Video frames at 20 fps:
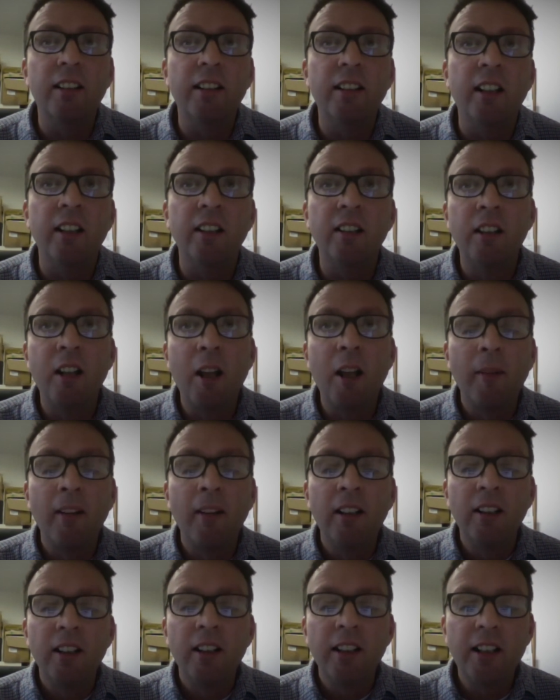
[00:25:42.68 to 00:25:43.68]
You know,
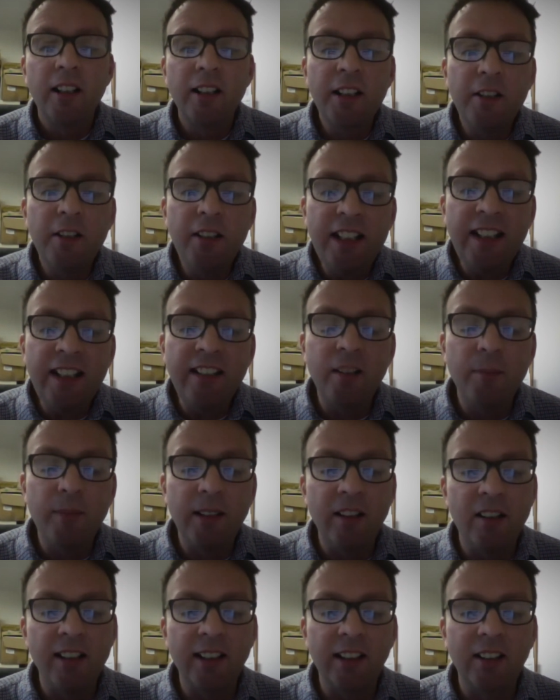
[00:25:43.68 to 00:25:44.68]
that you need to
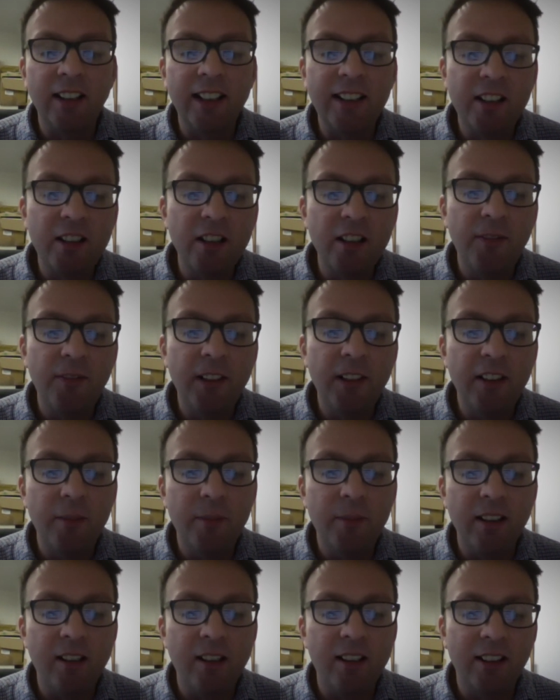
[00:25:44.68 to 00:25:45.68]
be idle. It's good for you to
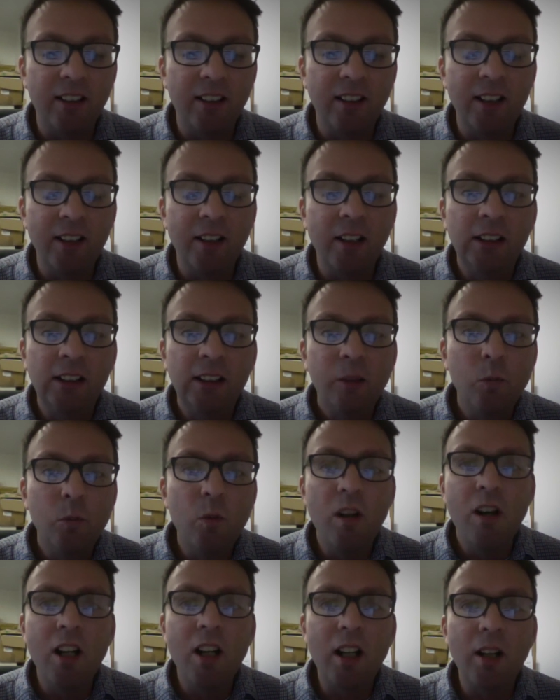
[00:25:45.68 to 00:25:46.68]
be idle. Like
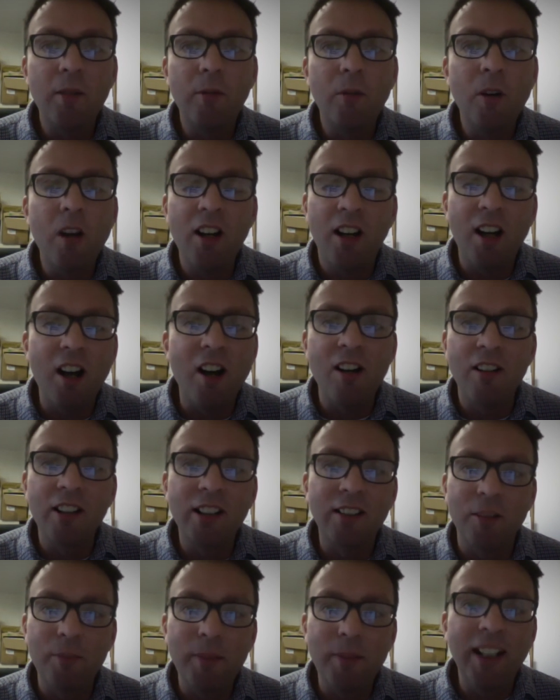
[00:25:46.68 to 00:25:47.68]
work work
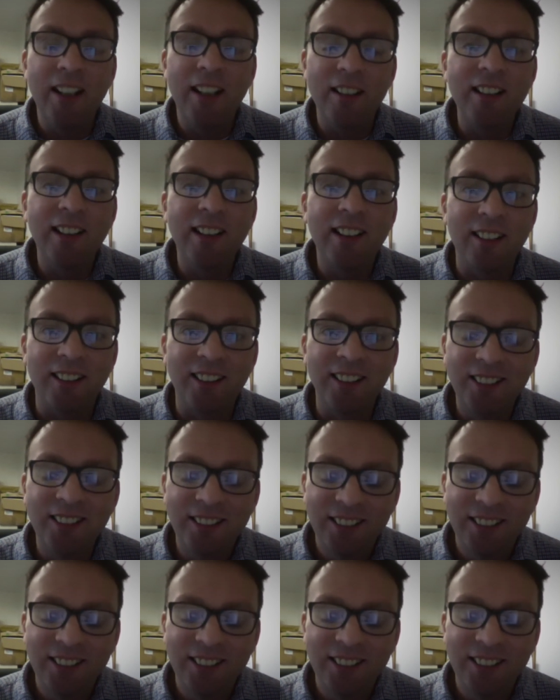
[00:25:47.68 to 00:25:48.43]
harder at being idle.